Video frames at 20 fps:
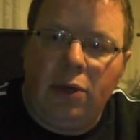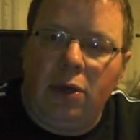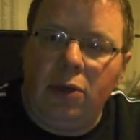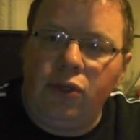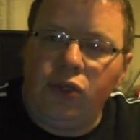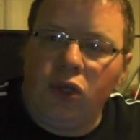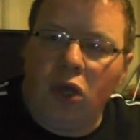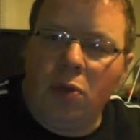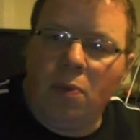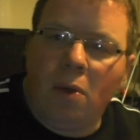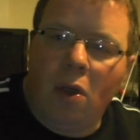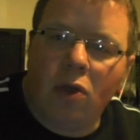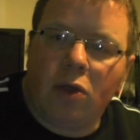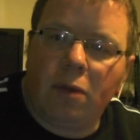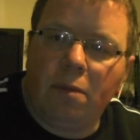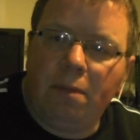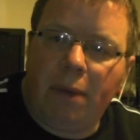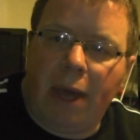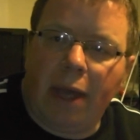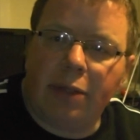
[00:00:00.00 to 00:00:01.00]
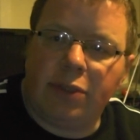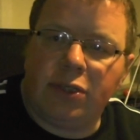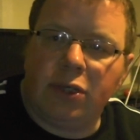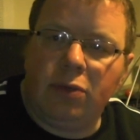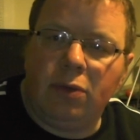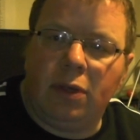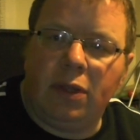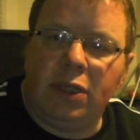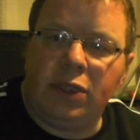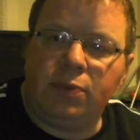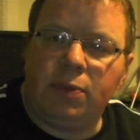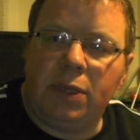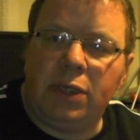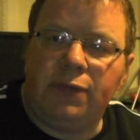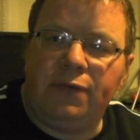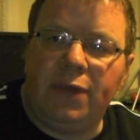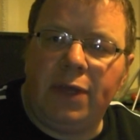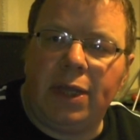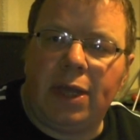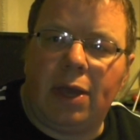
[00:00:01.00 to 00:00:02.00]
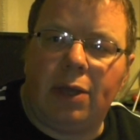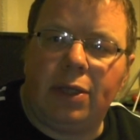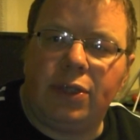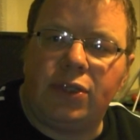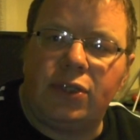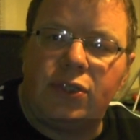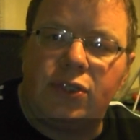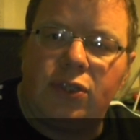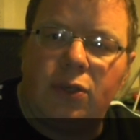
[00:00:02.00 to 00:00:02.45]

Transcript: YouTube, welcome back to this week's video. This is